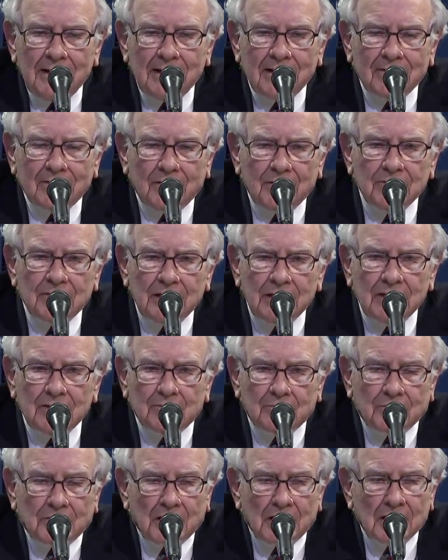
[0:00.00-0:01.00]
And of course, the
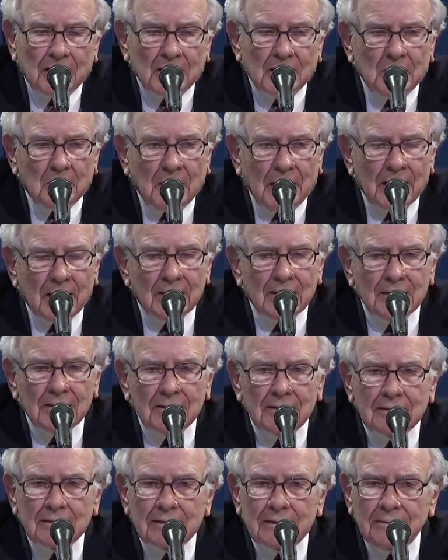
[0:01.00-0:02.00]
interesting thing about it is